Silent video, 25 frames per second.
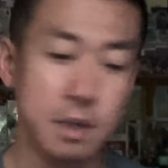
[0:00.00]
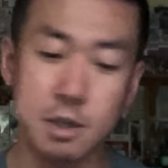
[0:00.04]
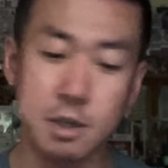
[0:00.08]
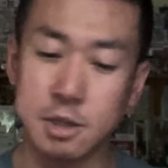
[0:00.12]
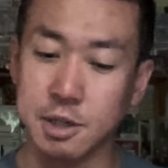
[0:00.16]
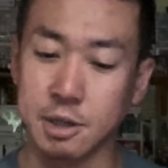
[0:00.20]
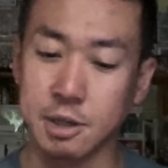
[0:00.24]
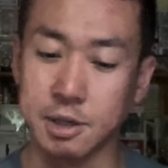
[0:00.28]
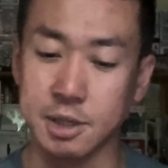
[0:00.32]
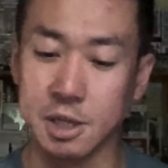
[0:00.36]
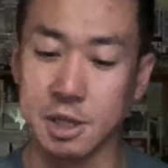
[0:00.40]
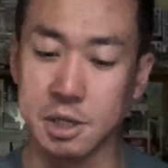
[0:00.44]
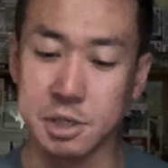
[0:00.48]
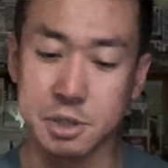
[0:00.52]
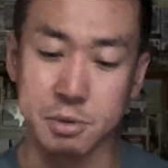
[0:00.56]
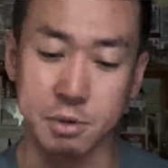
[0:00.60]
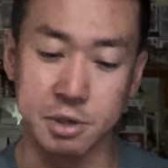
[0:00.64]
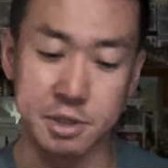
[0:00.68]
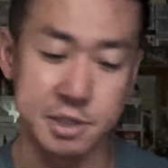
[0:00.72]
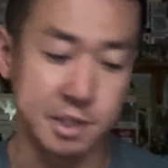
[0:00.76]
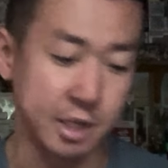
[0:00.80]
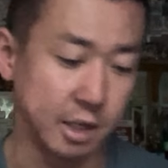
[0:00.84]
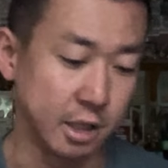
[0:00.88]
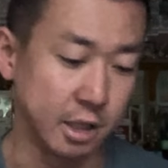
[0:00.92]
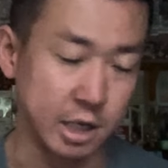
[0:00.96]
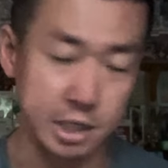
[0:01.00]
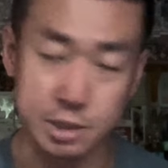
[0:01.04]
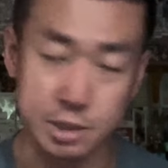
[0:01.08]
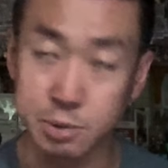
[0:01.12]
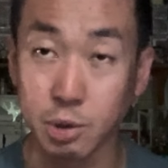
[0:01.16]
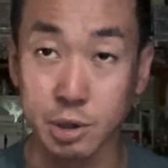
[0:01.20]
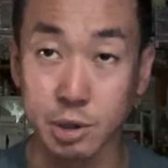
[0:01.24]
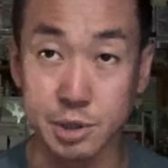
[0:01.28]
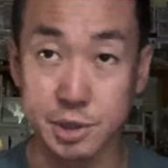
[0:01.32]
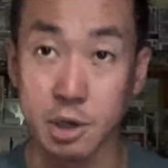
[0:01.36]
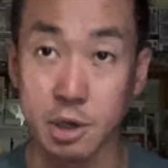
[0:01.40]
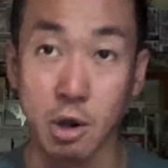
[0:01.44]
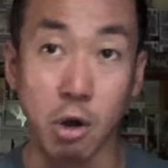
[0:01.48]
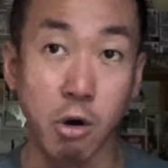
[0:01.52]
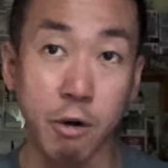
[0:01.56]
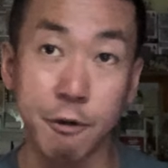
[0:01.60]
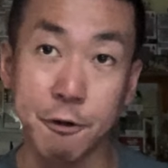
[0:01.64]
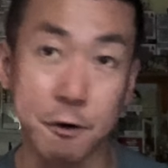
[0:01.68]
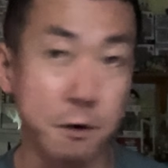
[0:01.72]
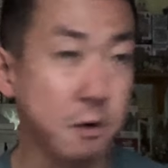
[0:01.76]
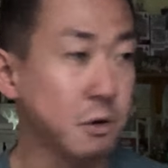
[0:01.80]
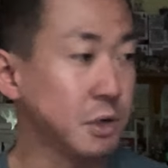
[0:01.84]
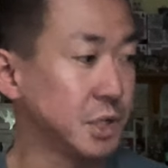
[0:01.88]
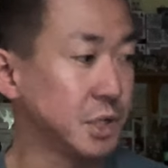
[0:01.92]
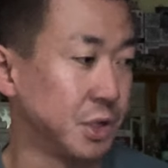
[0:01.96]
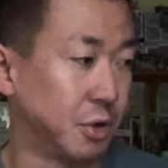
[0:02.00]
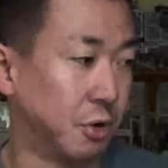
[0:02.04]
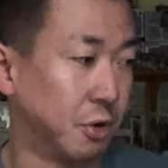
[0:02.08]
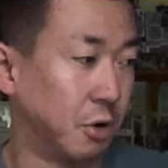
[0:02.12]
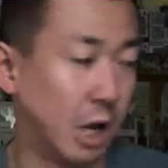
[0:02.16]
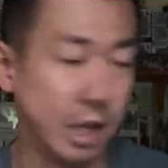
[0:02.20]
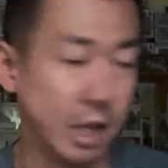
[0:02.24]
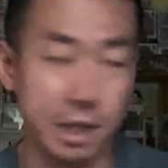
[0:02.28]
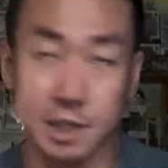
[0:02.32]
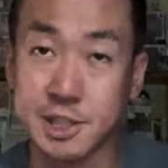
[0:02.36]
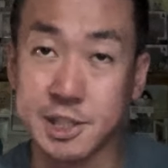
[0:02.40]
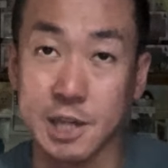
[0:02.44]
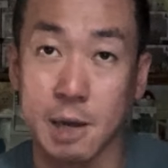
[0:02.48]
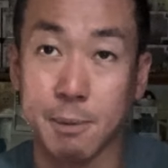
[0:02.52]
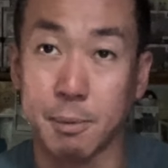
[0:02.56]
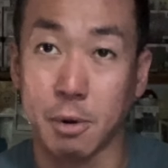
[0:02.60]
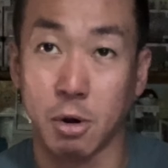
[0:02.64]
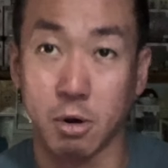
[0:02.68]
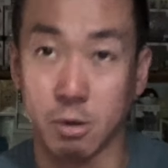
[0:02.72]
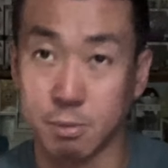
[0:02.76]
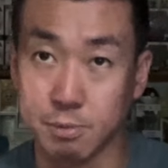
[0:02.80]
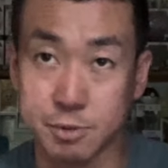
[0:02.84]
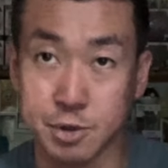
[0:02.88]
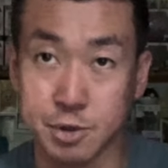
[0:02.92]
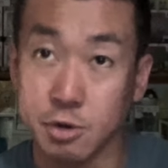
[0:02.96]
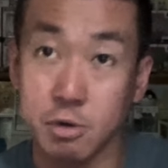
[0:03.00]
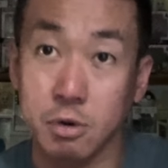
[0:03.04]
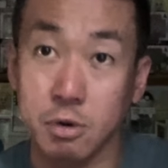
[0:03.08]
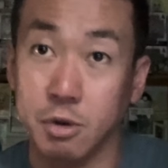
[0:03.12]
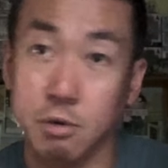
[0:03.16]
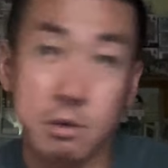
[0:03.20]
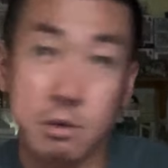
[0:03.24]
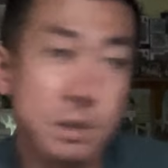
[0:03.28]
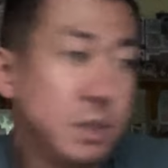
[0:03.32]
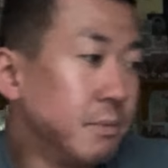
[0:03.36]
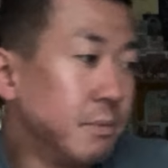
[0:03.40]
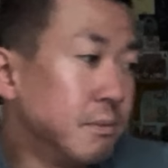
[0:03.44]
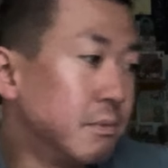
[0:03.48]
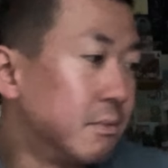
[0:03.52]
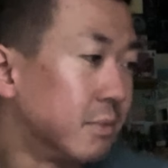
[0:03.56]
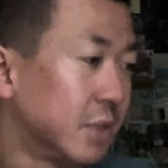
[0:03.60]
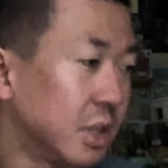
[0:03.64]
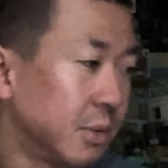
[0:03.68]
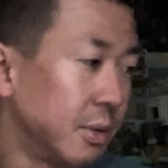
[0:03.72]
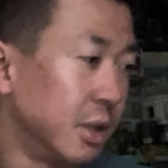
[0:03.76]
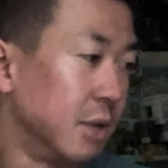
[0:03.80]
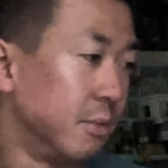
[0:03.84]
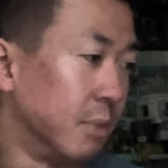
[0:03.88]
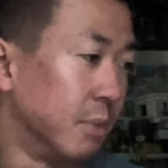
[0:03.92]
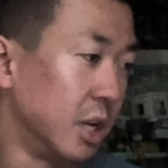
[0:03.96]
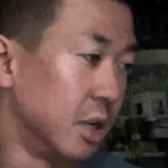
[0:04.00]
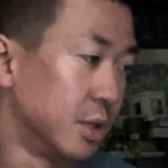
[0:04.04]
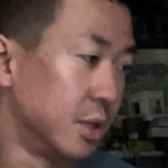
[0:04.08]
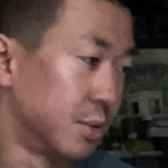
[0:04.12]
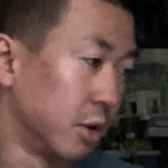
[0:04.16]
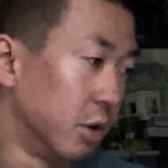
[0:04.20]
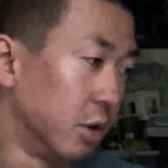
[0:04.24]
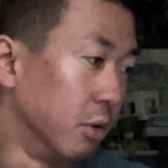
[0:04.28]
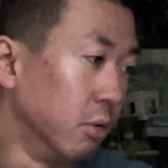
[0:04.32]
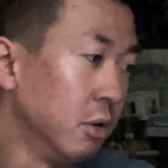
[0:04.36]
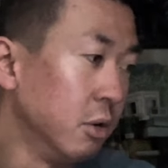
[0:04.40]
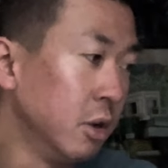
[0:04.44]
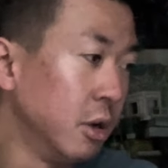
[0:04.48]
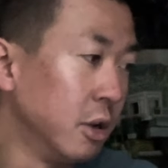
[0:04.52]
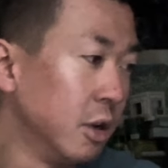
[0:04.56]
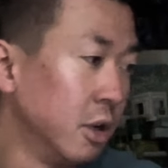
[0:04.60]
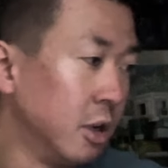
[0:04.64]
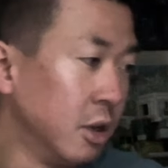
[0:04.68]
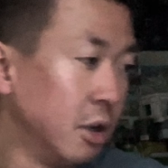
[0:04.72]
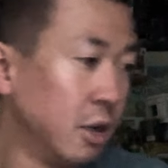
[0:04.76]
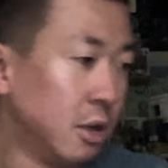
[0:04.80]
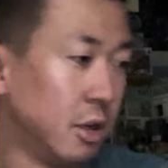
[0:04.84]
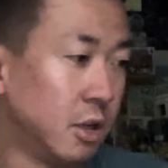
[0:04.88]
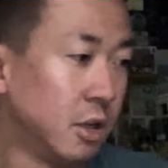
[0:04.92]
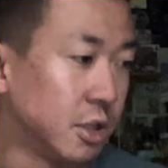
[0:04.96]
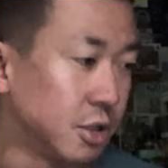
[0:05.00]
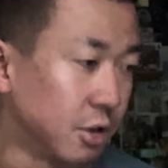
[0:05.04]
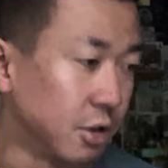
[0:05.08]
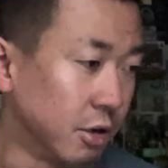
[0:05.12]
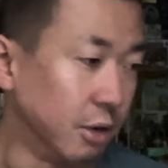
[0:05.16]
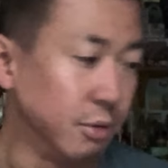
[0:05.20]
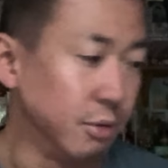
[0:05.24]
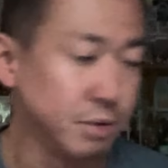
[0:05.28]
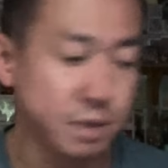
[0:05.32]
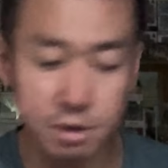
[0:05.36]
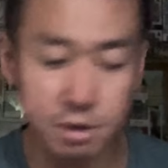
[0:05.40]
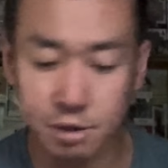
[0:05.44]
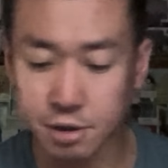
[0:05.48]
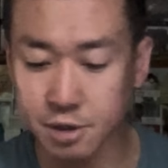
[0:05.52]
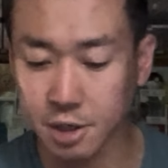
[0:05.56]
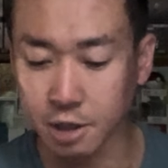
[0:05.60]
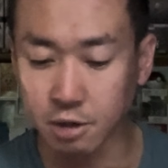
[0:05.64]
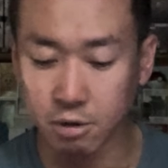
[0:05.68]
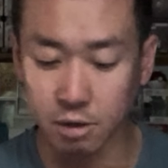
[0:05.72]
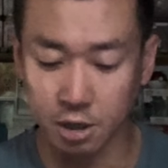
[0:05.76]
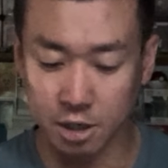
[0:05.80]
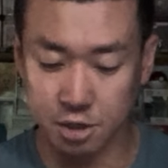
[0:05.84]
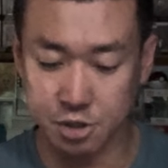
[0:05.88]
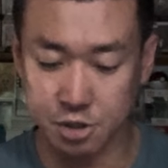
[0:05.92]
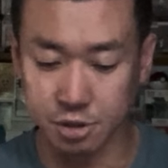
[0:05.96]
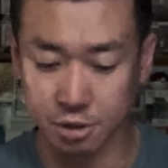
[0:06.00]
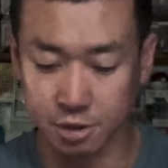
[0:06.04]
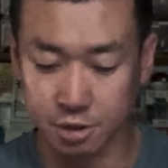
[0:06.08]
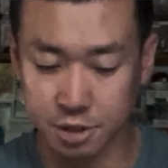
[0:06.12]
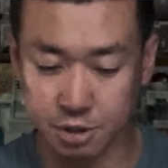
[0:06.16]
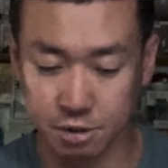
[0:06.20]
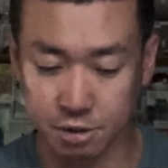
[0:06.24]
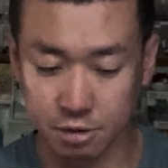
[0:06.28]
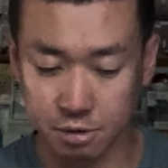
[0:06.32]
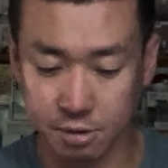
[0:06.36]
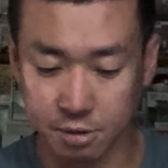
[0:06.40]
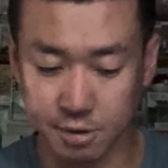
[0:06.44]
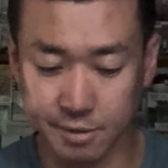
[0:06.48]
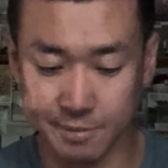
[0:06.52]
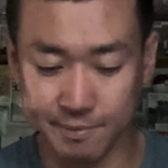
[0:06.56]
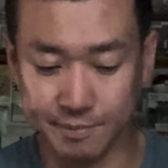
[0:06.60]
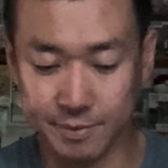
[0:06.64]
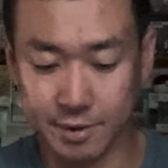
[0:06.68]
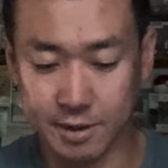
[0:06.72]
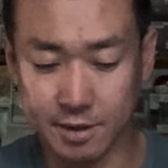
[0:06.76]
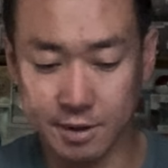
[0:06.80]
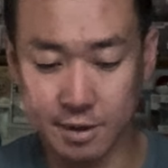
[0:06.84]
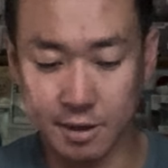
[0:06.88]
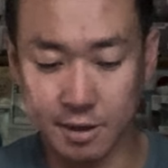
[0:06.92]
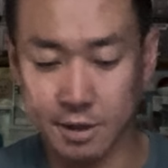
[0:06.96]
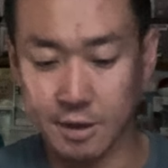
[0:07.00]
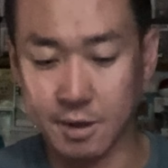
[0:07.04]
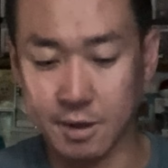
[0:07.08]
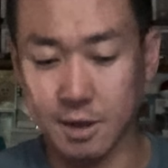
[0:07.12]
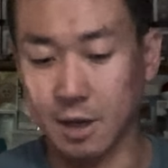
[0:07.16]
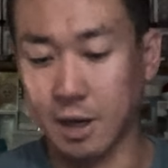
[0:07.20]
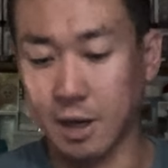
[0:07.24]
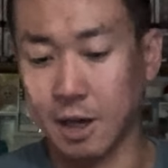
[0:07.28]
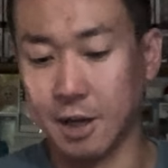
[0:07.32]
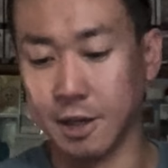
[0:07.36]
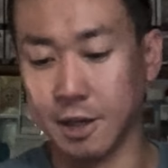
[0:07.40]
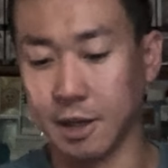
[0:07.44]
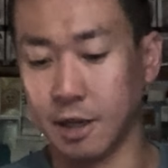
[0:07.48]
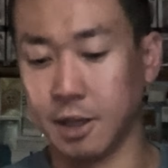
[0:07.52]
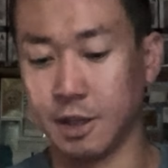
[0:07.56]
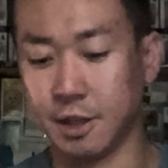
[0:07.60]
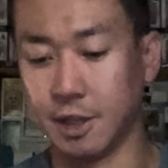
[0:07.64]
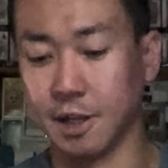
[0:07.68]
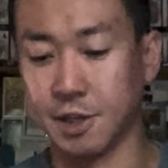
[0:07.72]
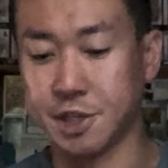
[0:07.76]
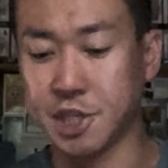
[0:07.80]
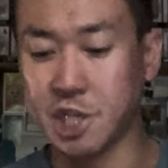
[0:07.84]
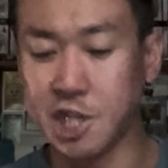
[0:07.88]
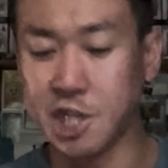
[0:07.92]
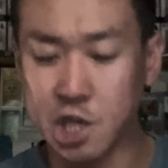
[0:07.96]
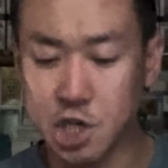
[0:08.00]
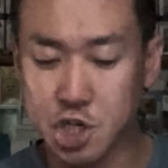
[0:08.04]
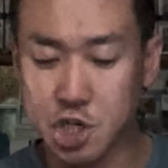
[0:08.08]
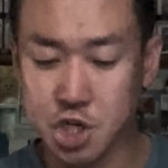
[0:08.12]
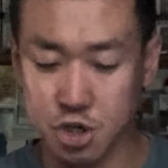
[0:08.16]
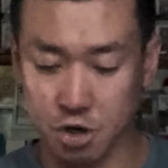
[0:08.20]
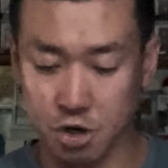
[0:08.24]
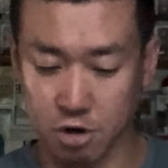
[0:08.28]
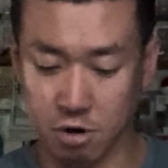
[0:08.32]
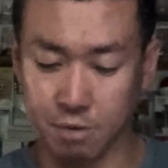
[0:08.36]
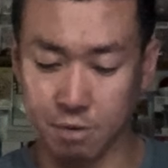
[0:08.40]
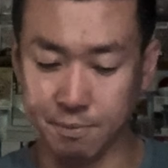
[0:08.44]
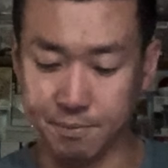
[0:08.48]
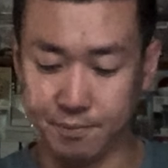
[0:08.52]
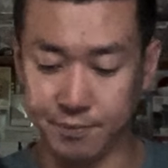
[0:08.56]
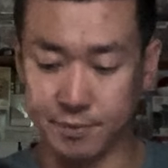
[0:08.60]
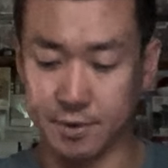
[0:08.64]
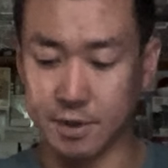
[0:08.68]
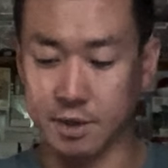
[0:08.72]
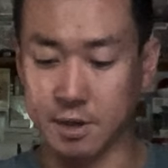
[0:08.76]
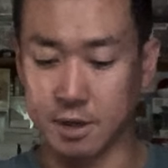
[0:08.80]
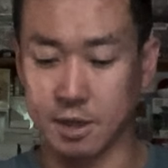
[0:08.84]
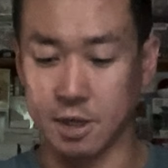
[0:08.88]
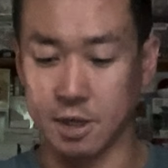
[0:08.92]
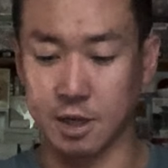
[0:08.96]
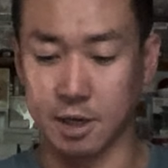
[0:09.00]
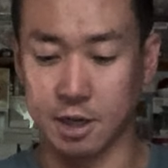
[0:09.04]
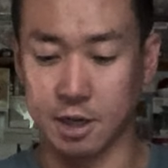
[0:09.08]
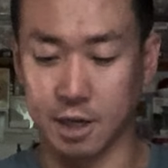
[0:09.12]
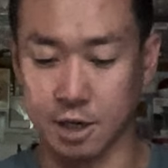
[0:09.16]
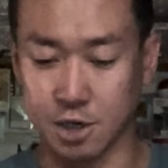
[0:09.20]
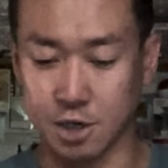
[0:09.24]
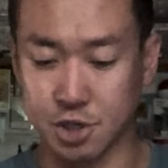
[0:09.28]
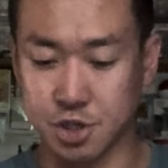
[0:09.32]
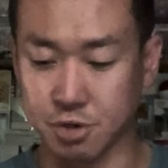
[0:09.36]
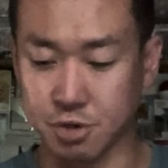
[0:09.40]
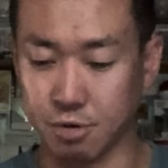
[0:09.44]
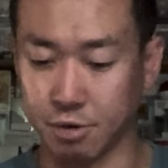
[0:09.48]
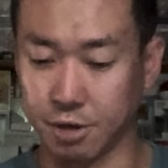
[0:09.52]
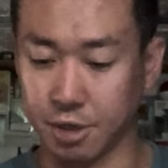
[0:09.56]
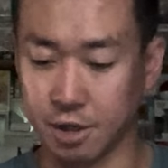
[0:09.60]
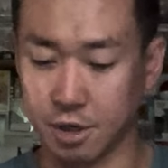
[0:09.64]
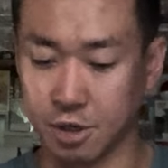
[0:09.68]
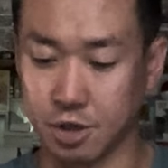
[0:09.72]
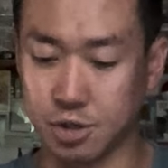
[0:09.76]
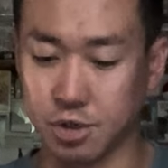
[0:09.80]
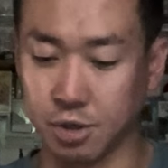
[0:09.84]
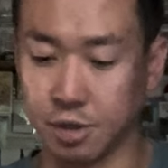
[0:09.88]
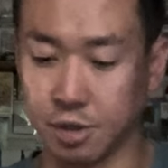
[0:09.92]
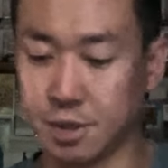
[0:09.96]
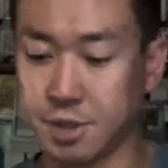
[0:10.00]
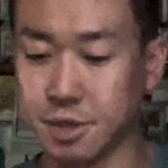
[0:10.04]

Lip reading: That's what's the offer. So at least I bought two of those. I mean, might as well. So it was a good deal actually. So, and the T-shirt, I gotta show you actually.